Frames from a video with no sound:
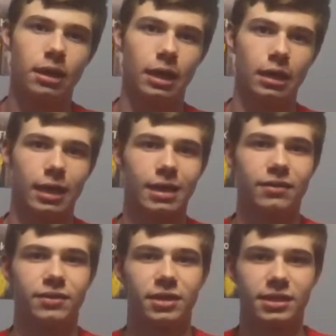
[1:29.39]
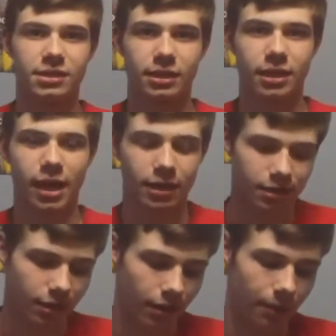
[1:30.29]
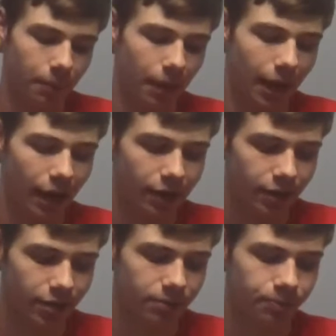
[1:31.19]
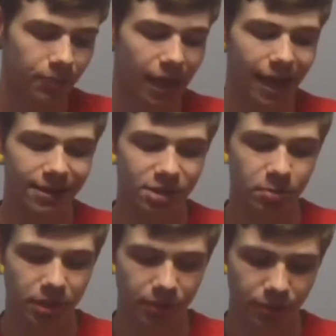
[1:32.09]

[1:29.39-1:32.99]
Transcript: and a lot of different things like that on spinning